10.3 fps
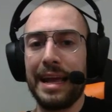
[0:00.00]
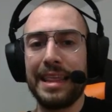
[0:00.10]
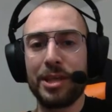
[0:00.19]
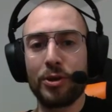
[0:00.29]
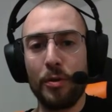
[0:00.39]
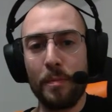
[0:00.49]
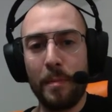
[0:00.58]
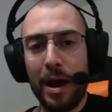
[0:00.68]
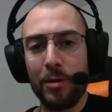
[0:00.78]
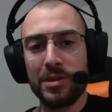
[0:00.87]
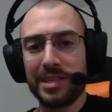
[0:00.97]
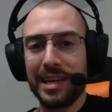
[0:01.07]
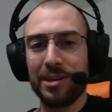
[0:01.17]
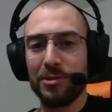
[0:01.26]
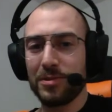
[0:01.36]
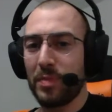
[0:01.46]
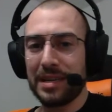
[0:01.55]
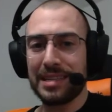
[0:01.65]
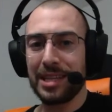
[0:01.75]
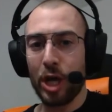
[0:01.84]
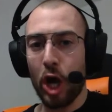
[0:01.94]
your mouse signal is
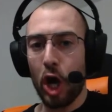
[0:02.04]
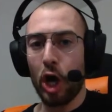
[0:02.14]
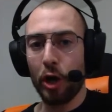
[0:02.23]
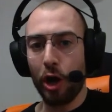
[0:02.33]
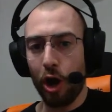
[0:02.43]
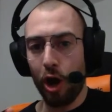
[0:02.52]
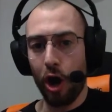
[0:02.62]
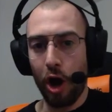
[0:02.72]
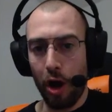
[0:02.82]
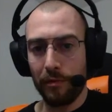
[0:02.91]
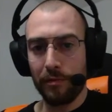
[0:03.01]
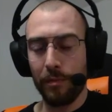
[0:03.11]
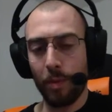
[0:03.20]
basically on off,